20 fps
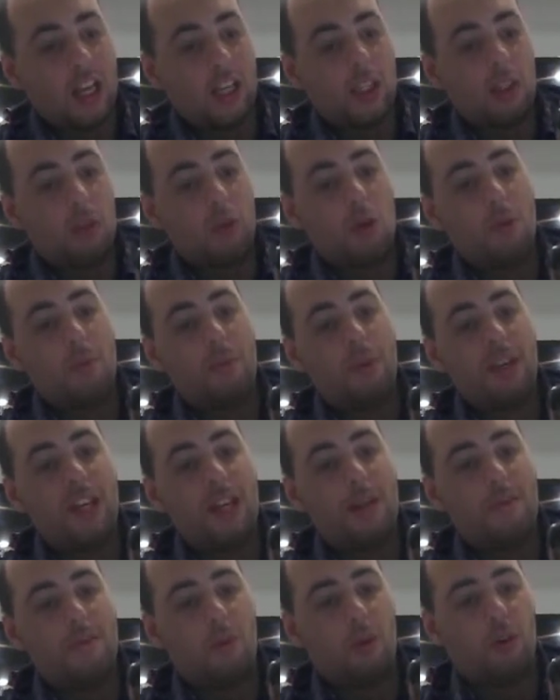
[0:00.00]
You will
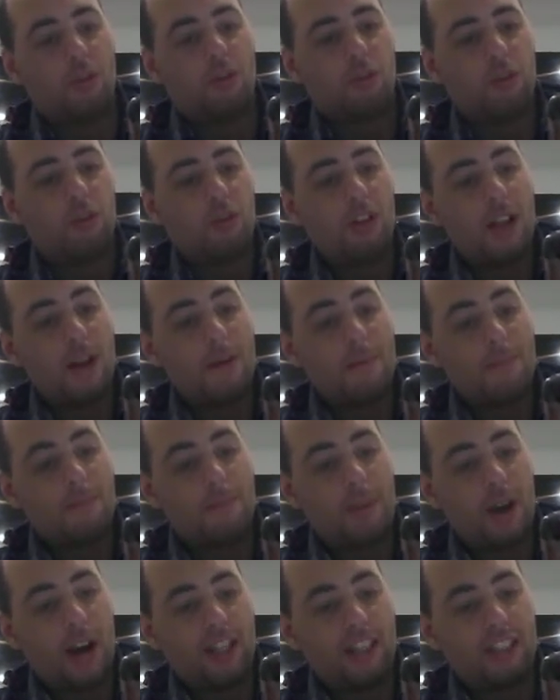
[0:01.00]
be immortal,
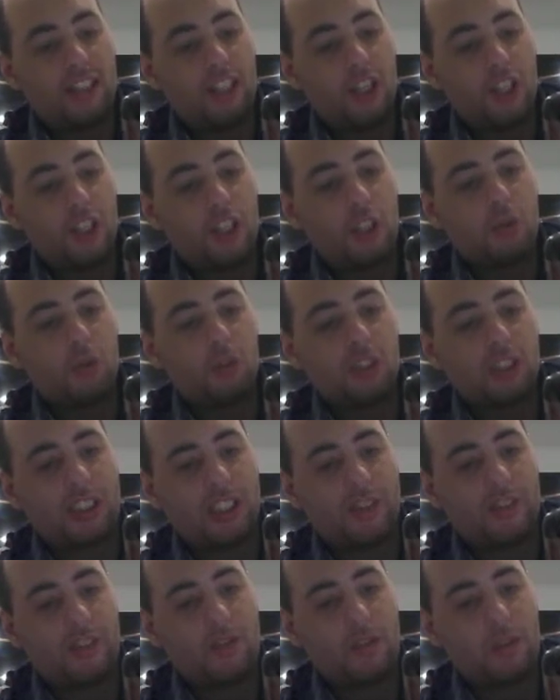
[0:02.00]
but you will
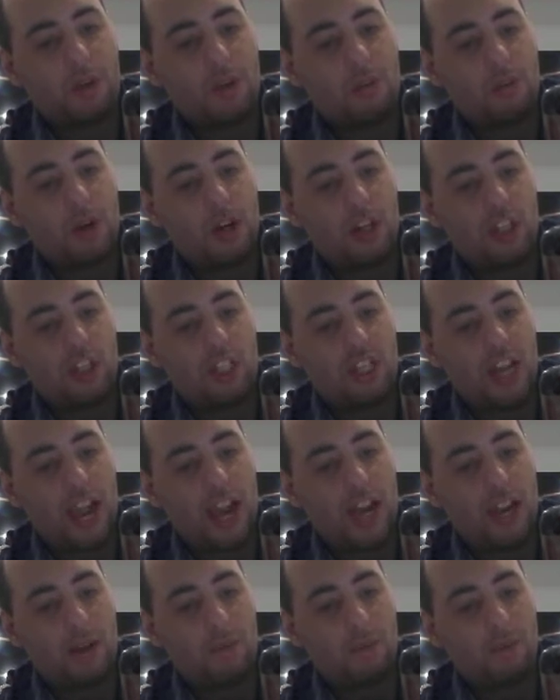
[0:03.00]
suffer from depression
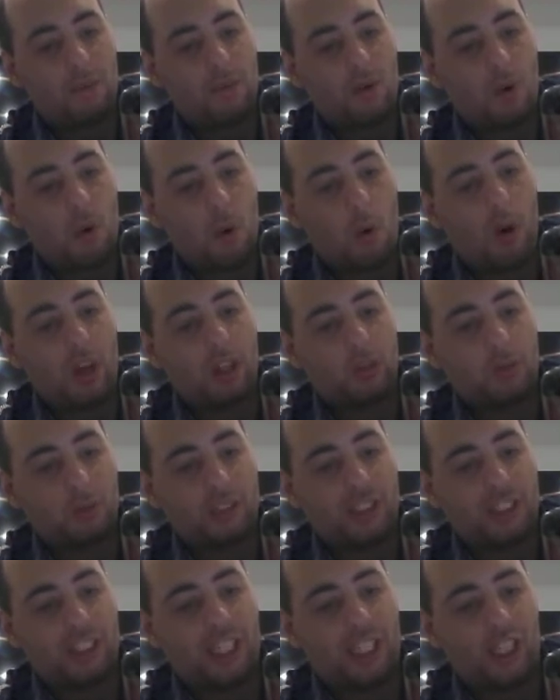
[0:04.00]
and always
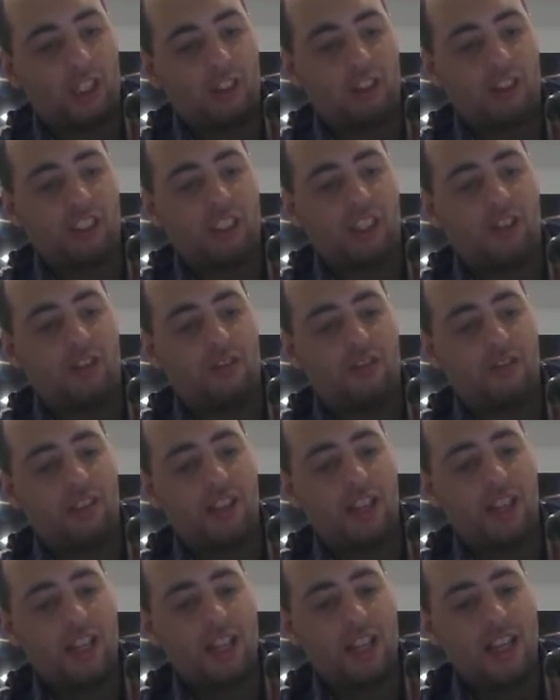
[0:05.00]
want to kill yourself.
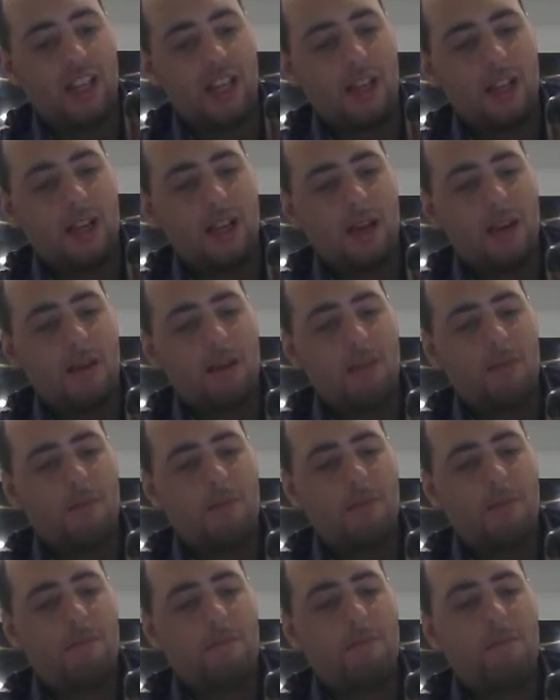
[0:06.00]

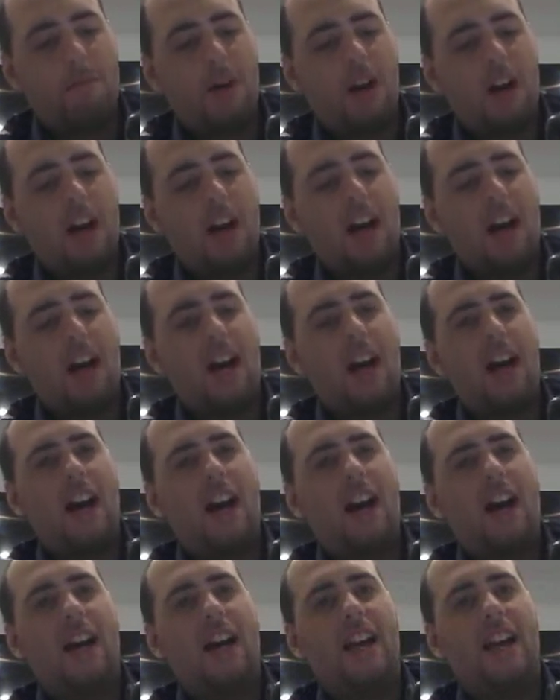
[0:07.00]

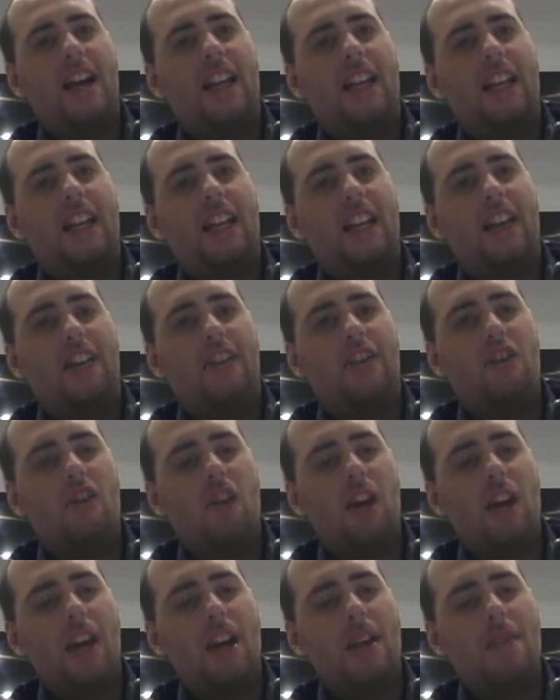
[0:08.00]
But if
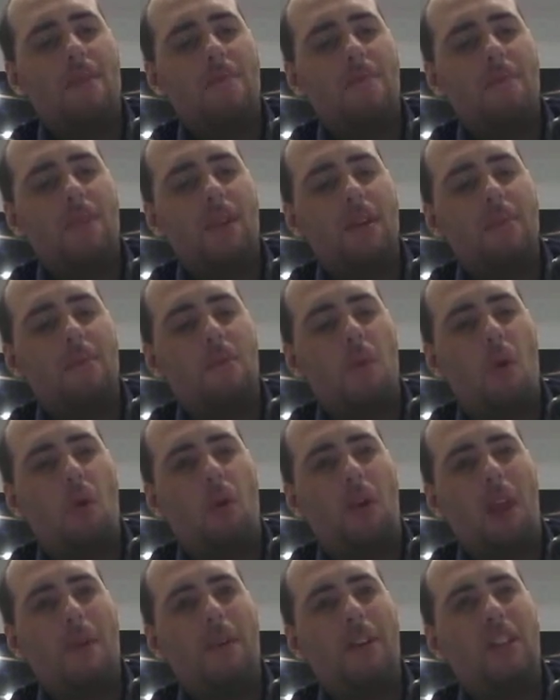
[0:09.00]
you're
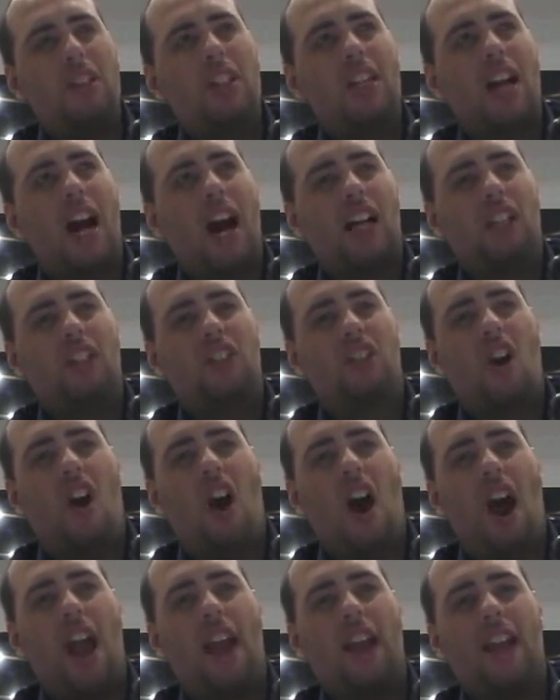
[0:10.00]
immortal, that means you can't
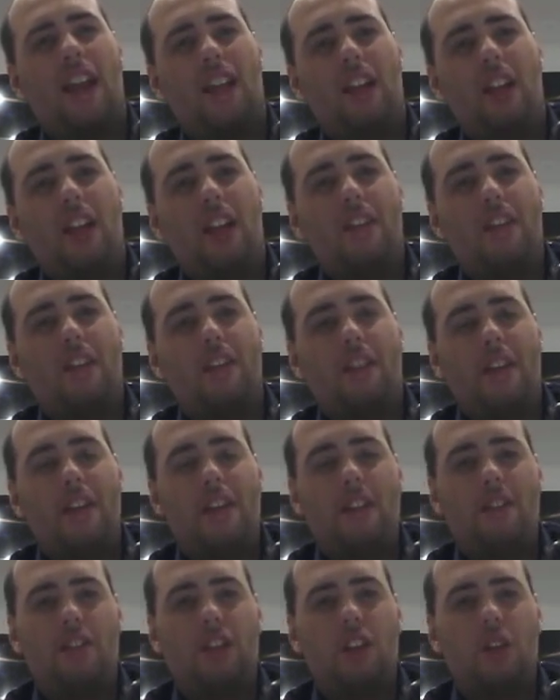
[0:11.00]
die, even if you
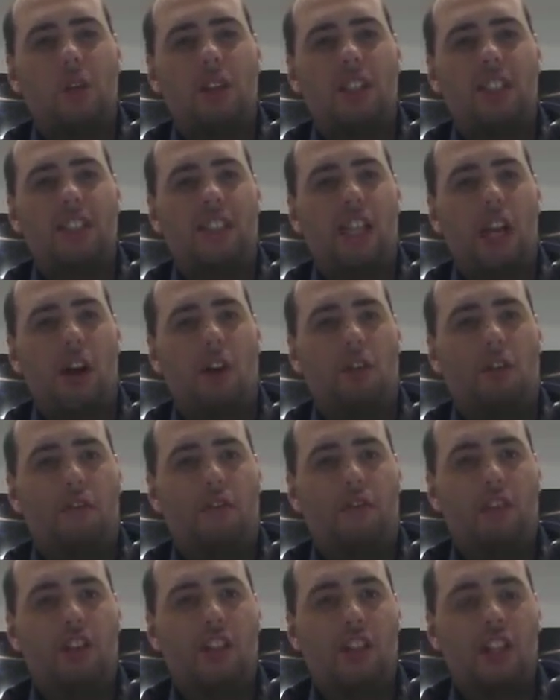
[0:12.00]
do it
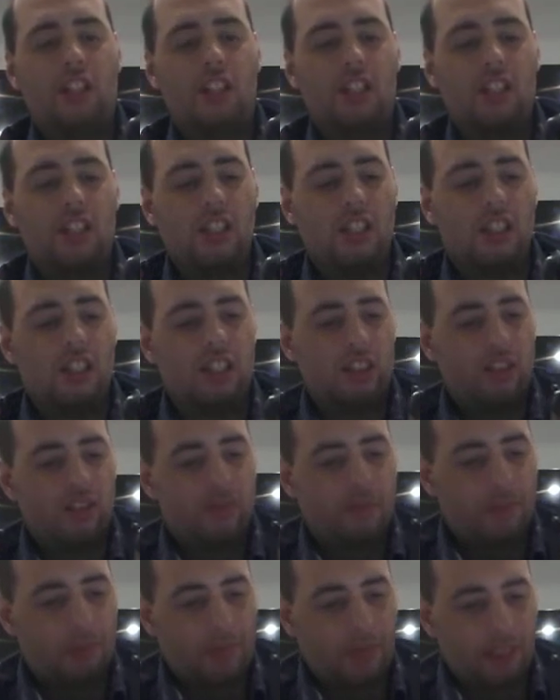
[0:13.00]
yourself.
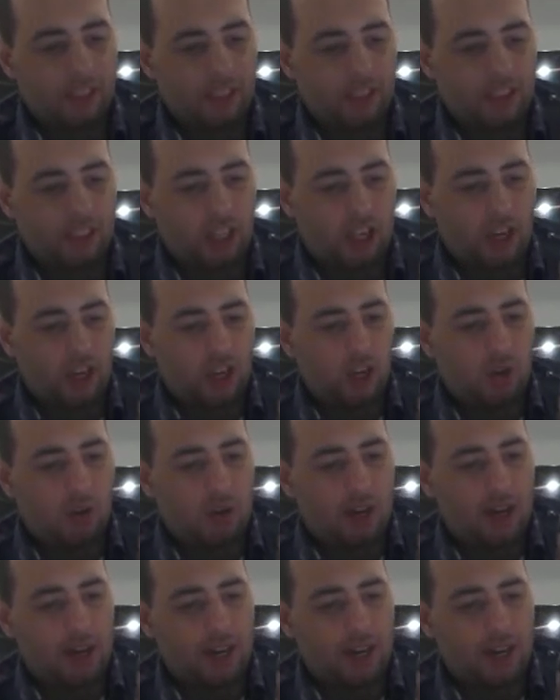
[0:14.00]
So,